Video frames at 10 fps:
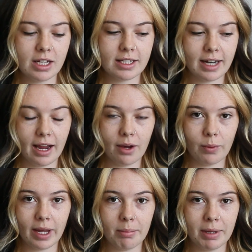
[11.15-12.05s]
Today
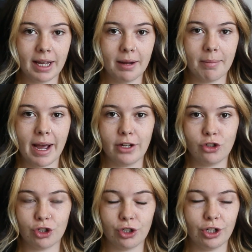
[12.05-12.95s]
we are picking my
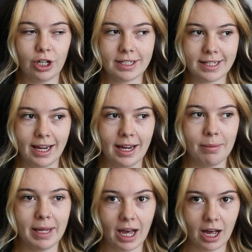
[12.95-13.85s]
June
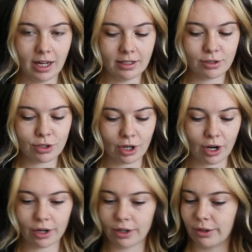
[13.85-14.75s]
TBR.
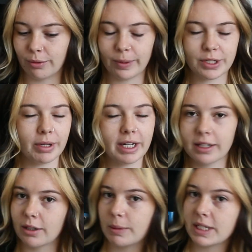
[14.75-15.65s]
So we're doing it a
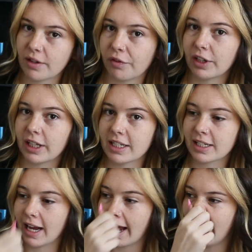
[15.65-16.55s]
little bit differently
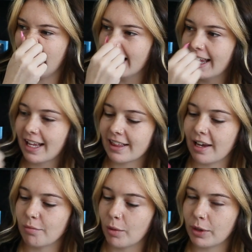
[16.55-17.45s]
today
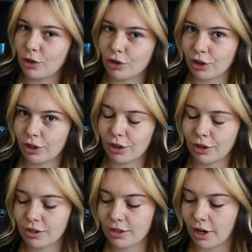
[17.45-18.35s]
than what we usually
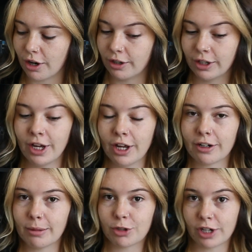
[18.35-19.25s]
do. So
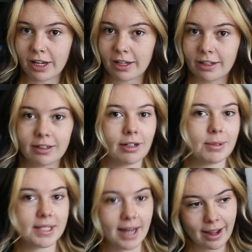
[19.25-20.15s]
grab a drink, grab a
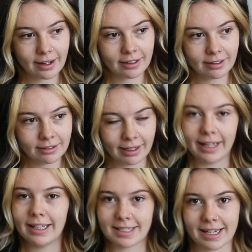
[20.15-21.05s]
snack,
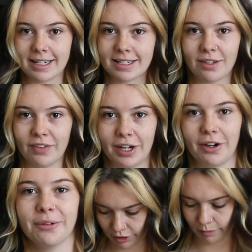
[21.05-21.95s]
and let's get into the video.
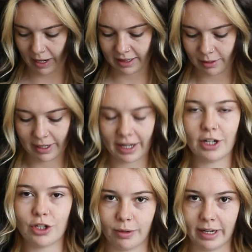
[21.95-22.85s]
The way that we're going
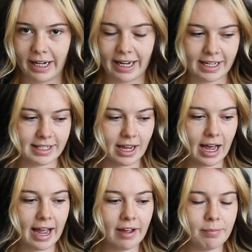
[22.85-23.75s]
to do it is
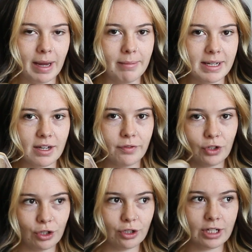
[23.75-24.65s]
I have made myself a
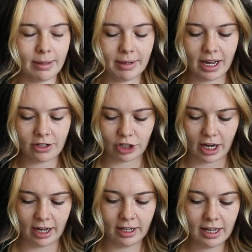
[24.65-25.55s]
new TBR
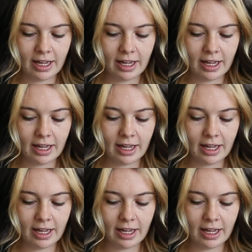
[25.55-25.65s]
jar.